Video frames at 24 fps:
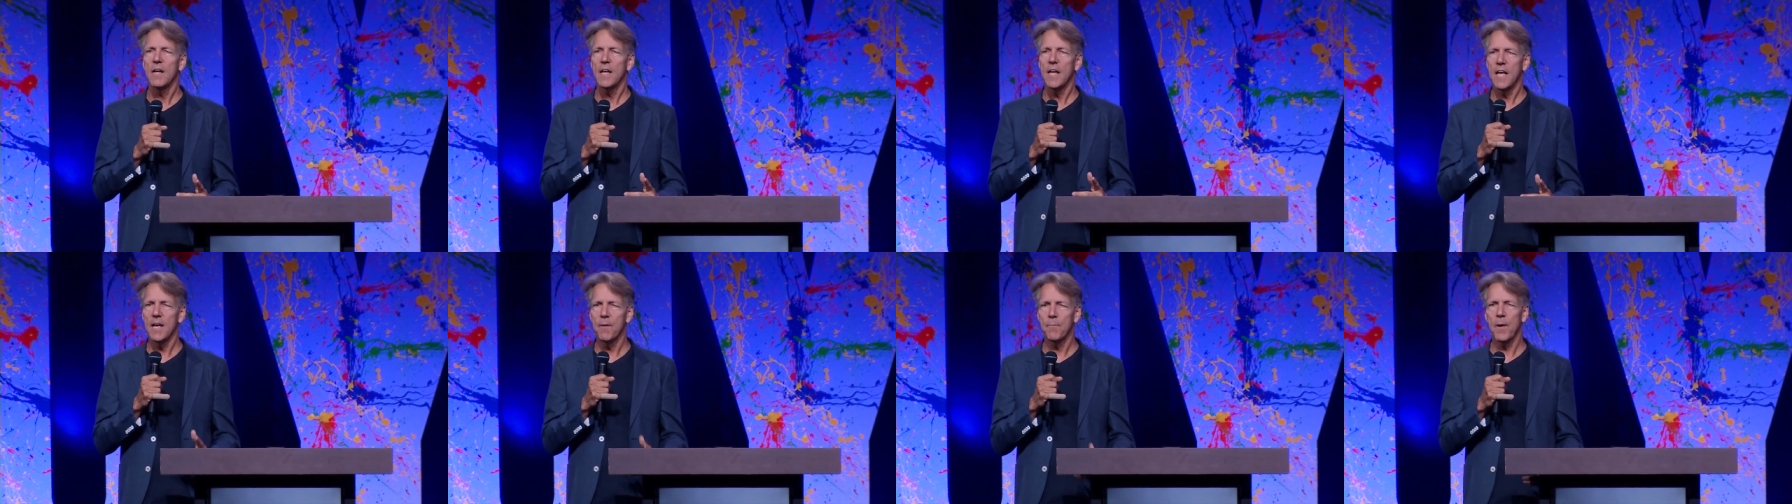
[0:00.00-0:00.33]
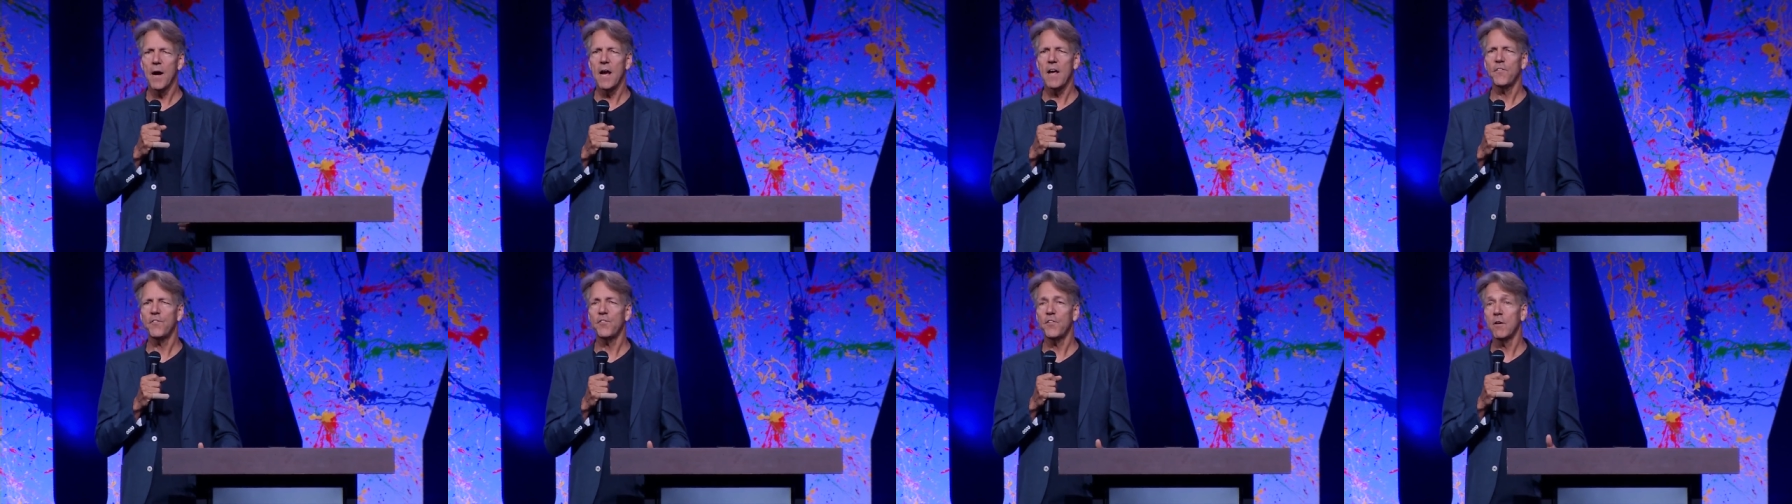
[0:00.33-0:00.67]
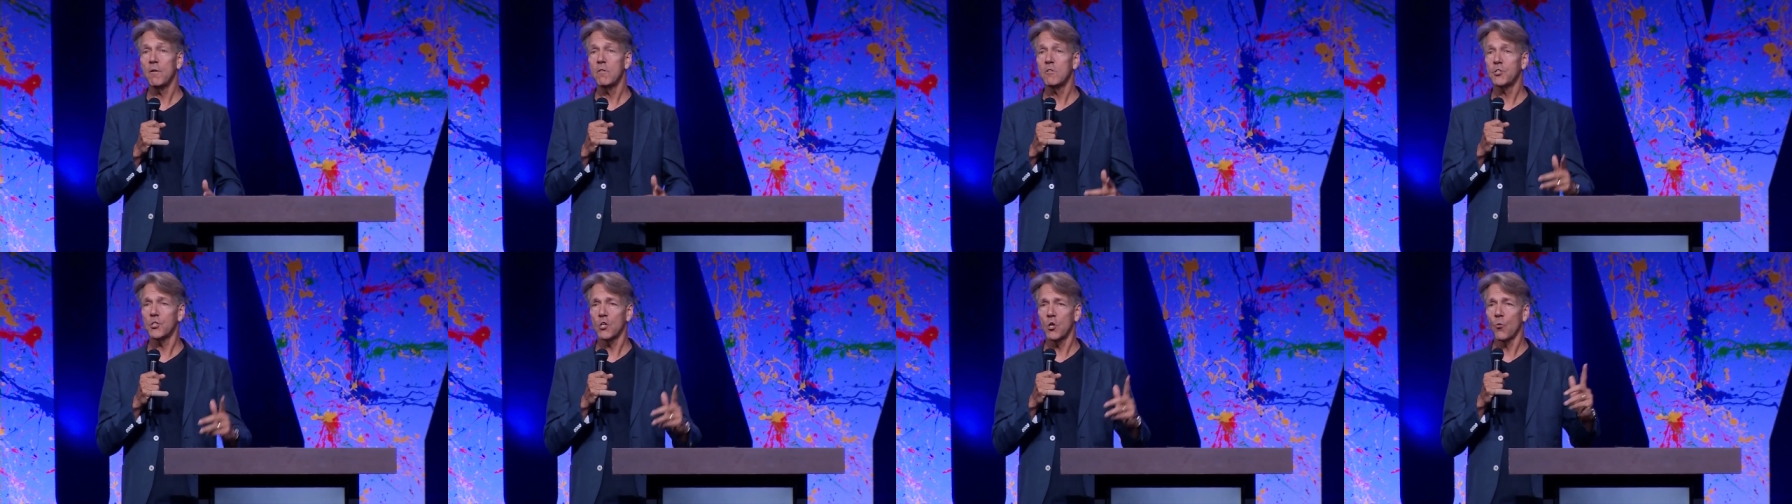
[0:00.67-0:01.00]
In my
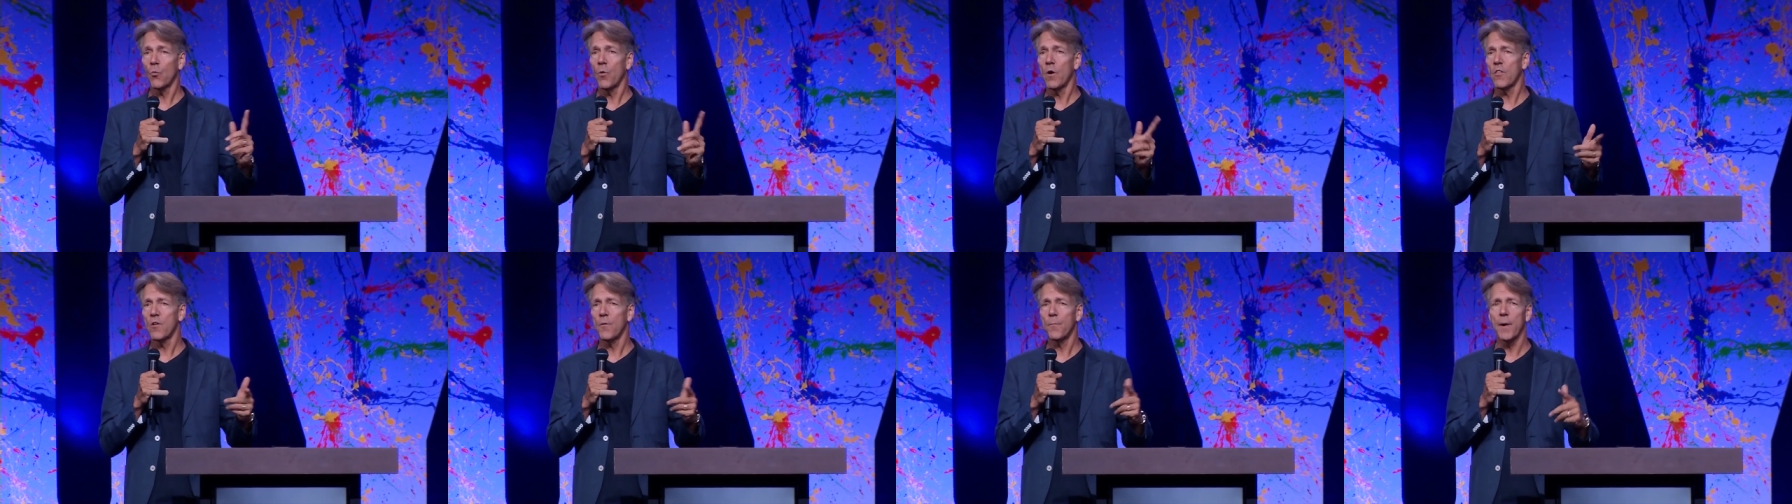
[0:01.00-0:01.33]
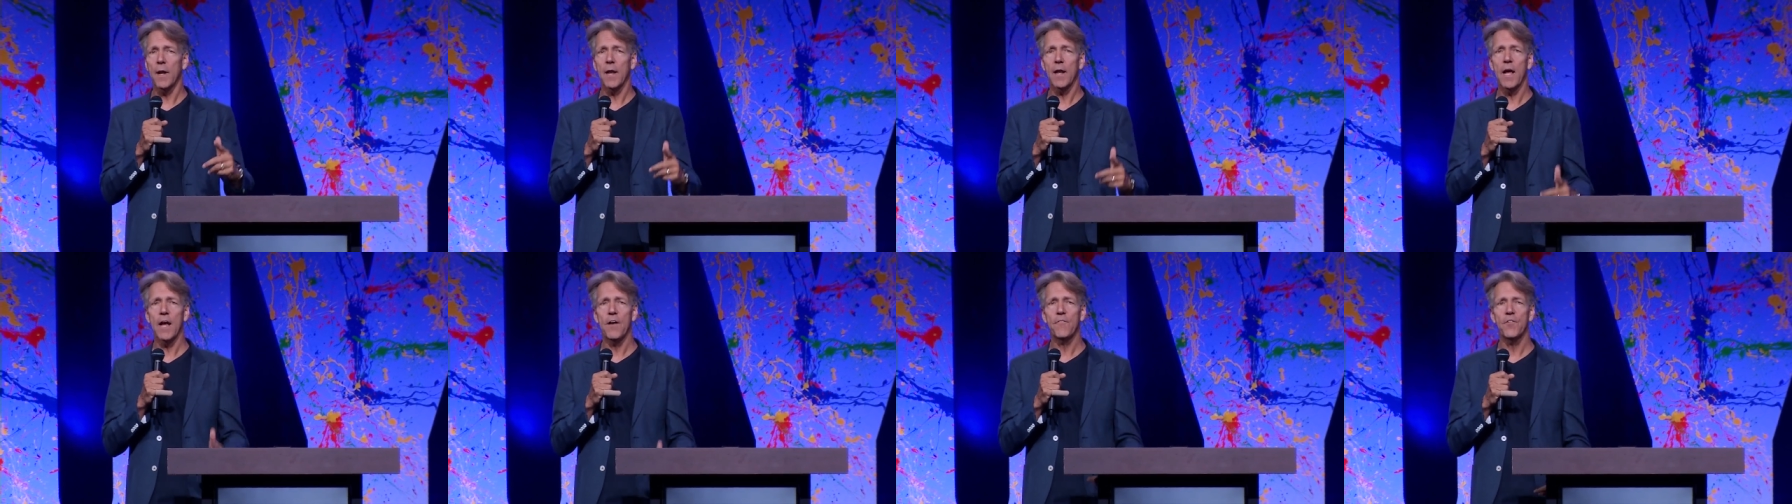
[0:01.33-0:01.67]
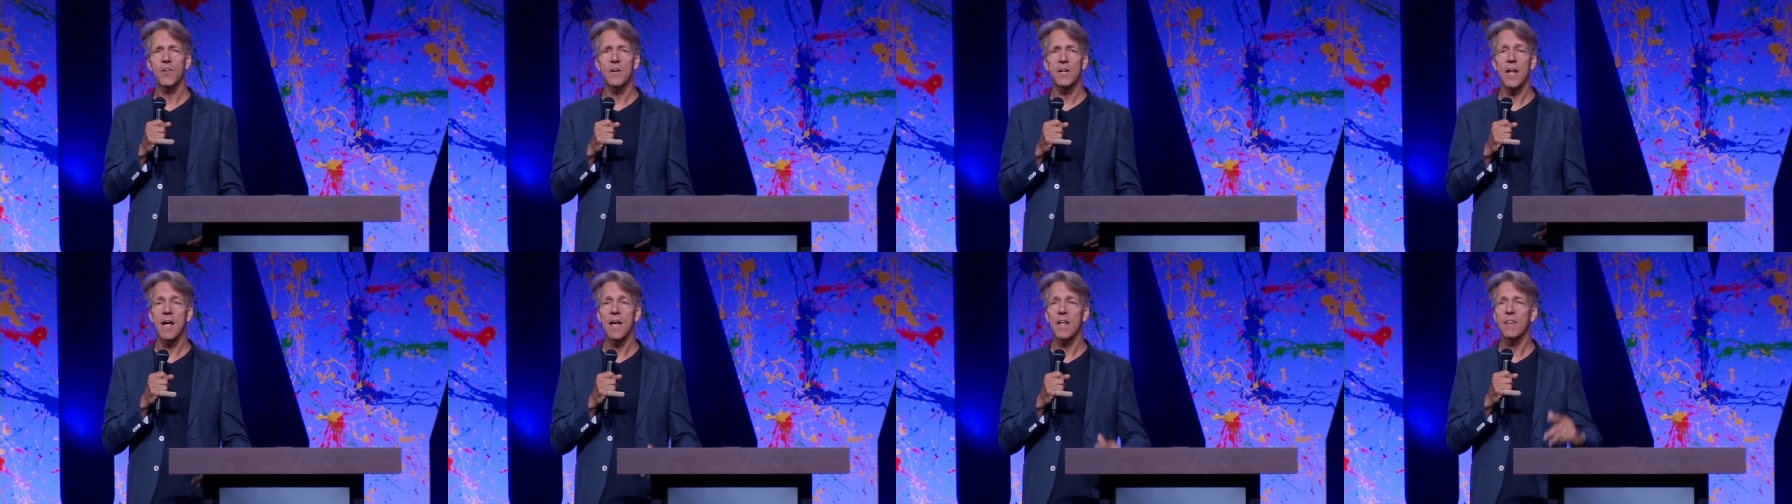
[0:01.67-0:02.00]
future, whether by life
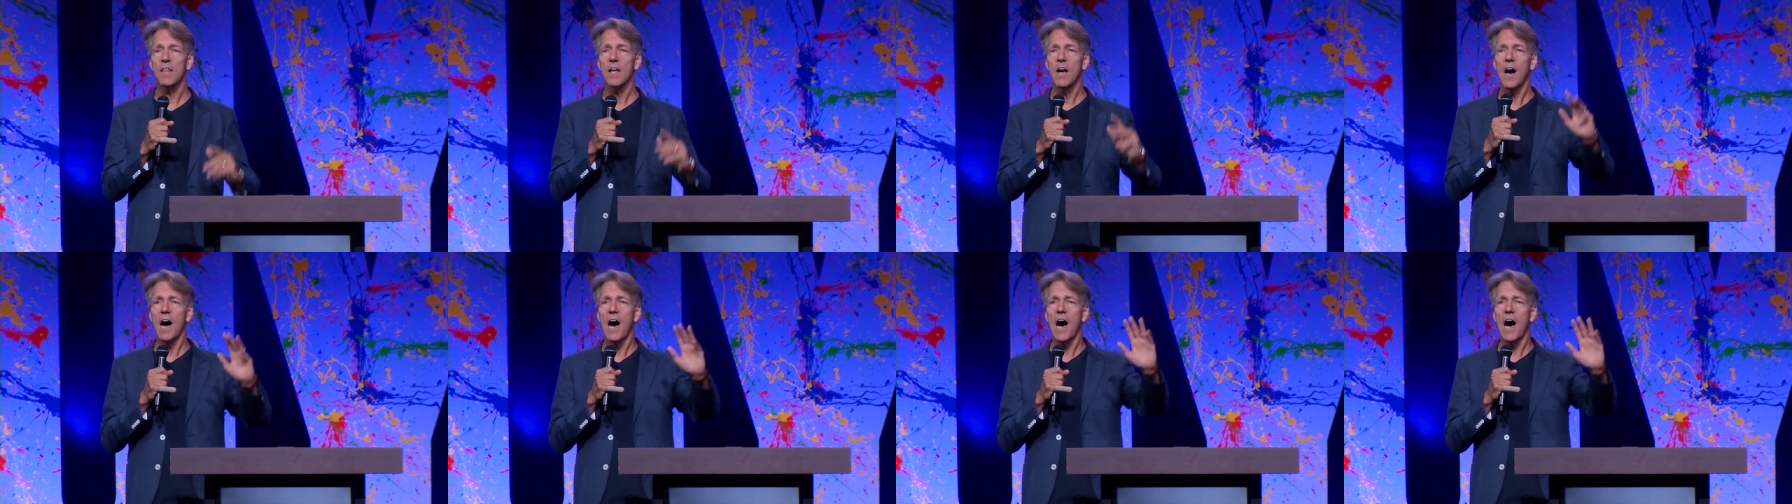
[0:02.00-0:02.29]
or death,